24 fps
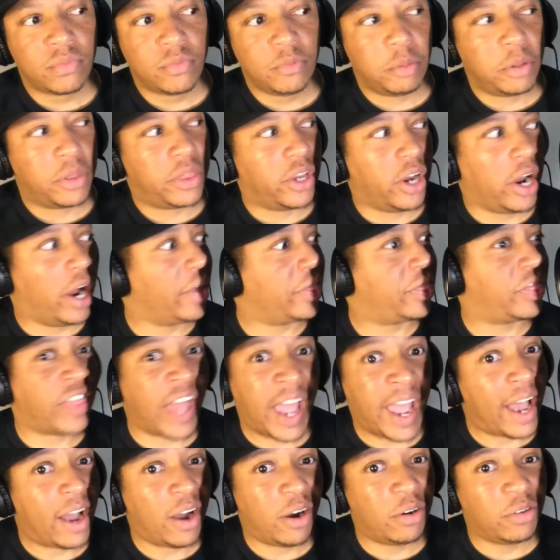But there are
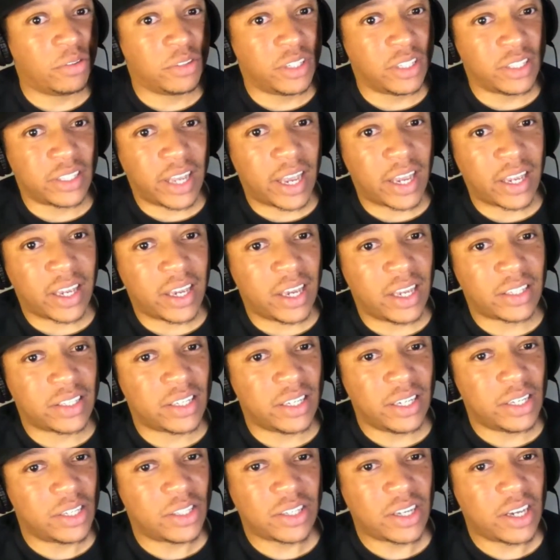thousands, I guess,
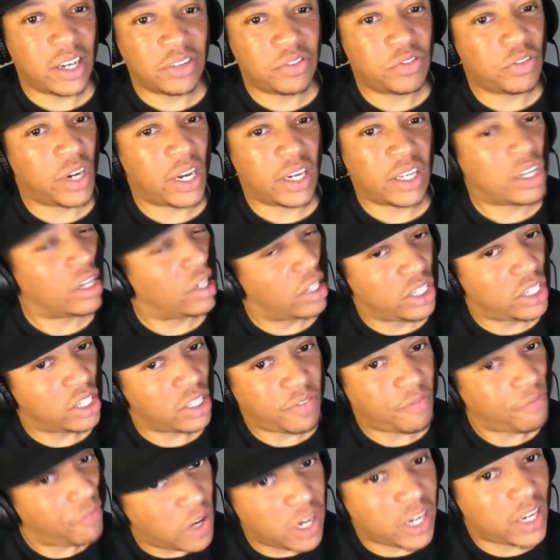in this country that
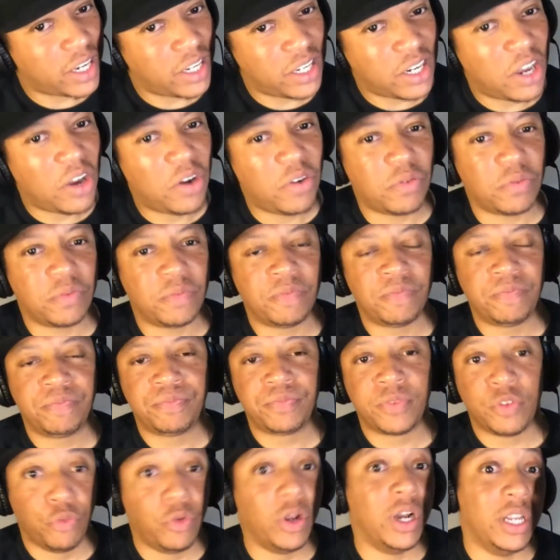just fucking don't.
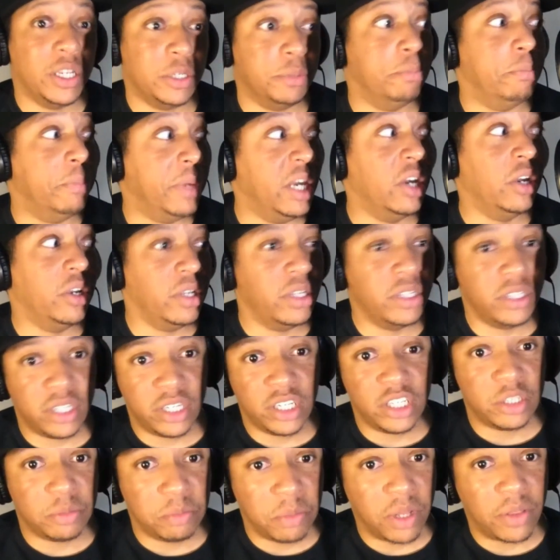Really, it's millions
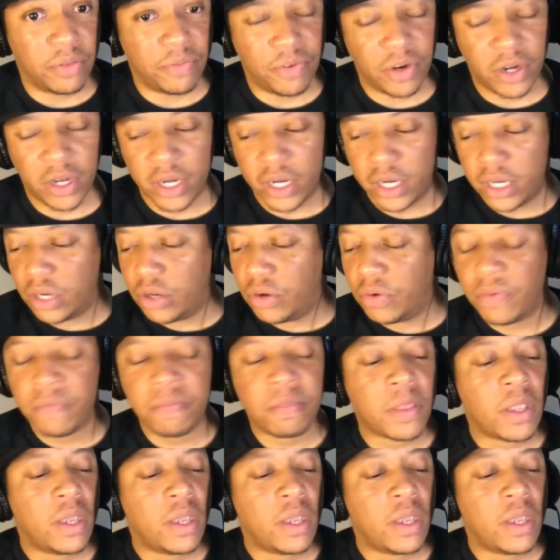in this motherfucker that don't.